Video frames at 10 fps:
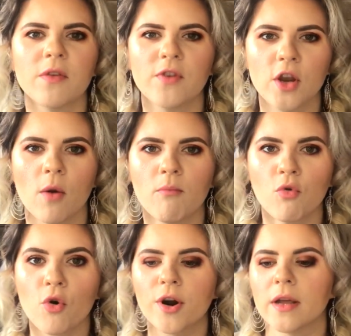the video
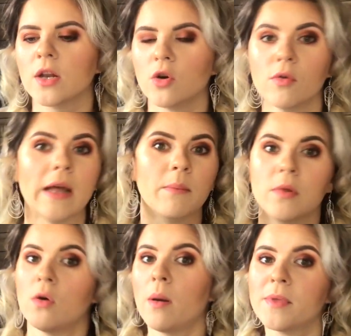boring, you know, like
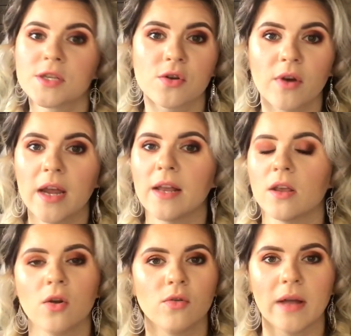blow up the screen,
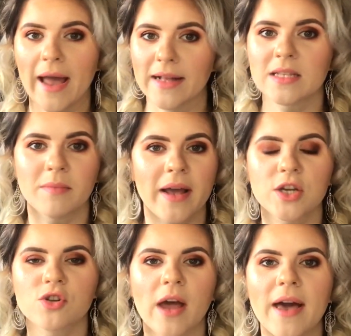you know, add some
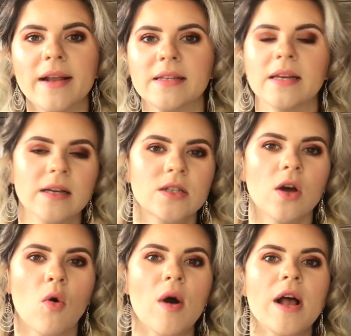extra editing.
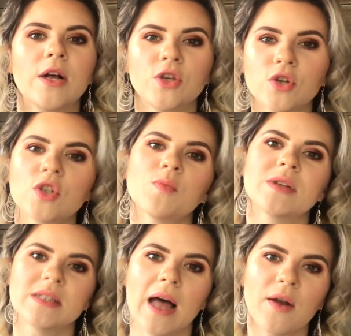So YouTube
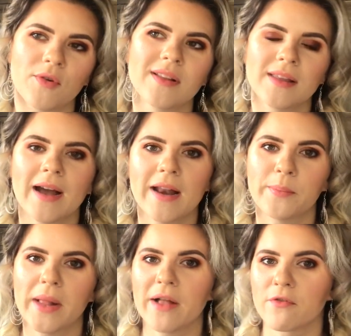is not really the kind
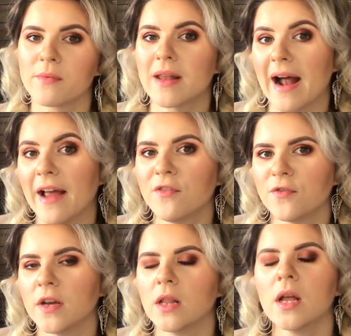of platform that I
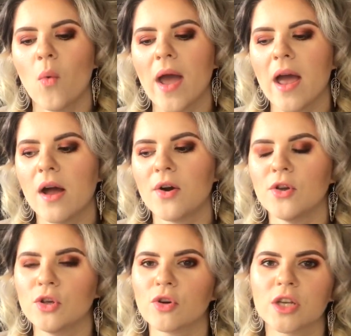feel where
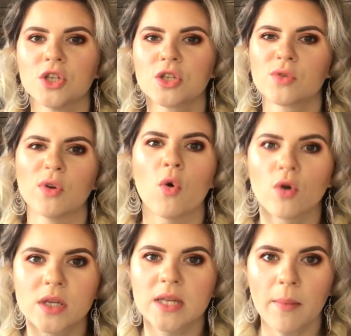you can just
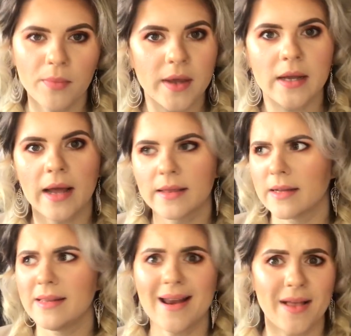record something and
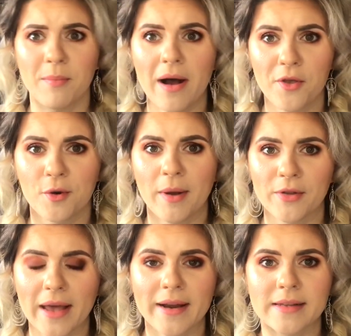then not bother
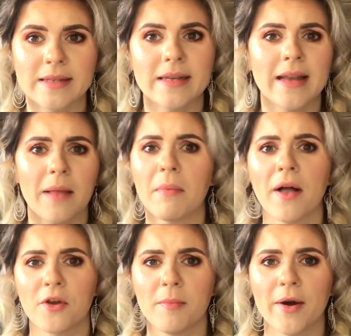about editing, not
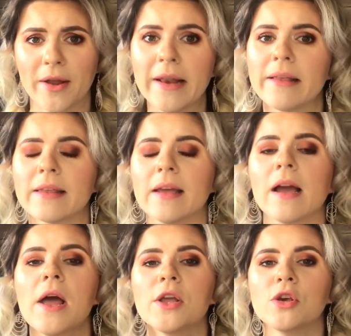bother about
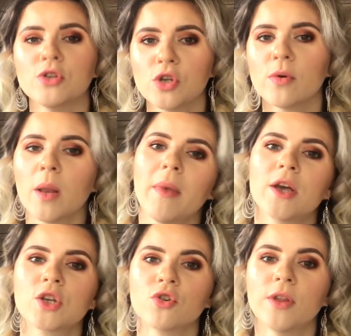anything. You do want to
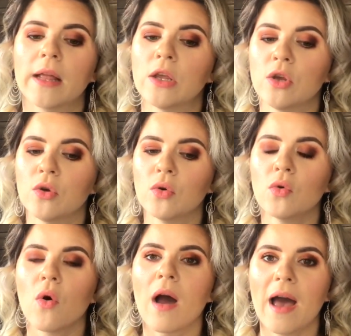make sure that you